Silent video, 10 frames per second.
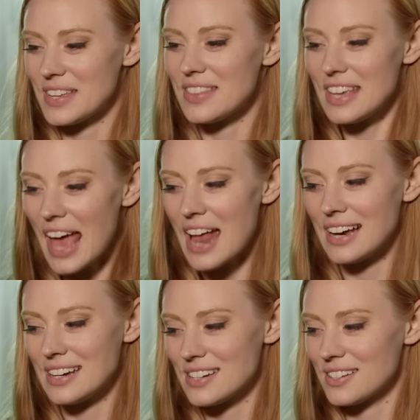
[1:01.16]
in the
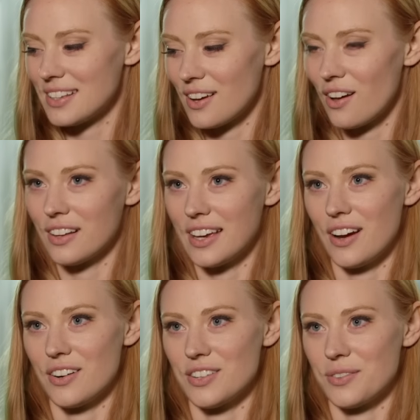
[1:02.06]
end, they all
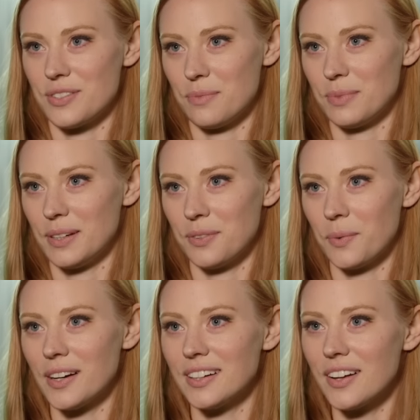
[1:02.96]
care so deeply for
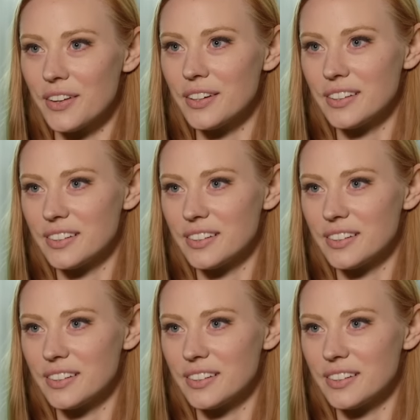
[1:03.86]
one another.